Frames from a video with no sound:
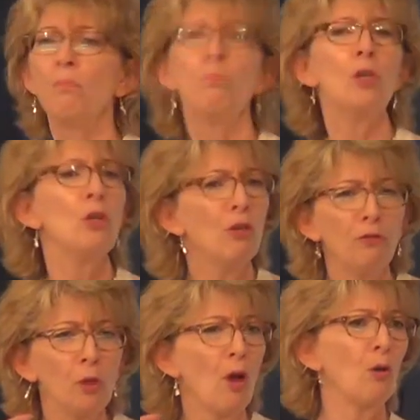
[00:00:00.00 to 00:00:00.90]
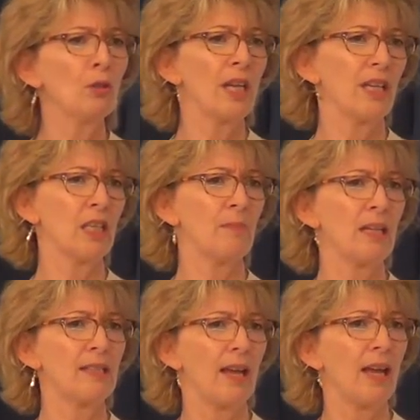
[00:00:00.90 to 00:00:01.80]
Beautiful Old
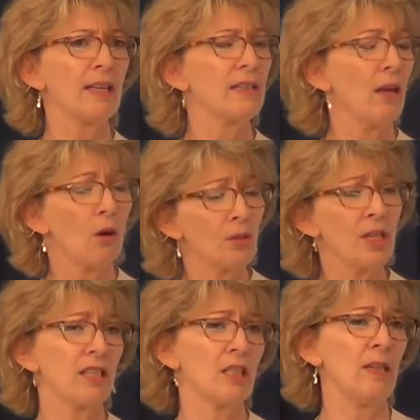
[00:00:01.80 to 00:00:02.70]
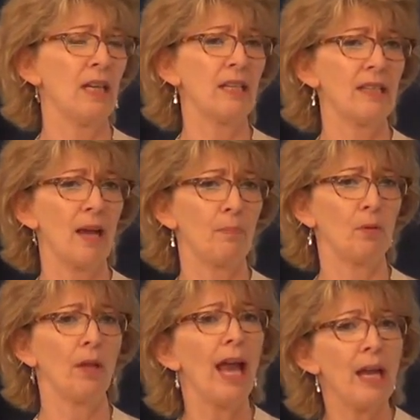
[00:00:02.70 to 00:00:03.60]
Testament, Old Testament example,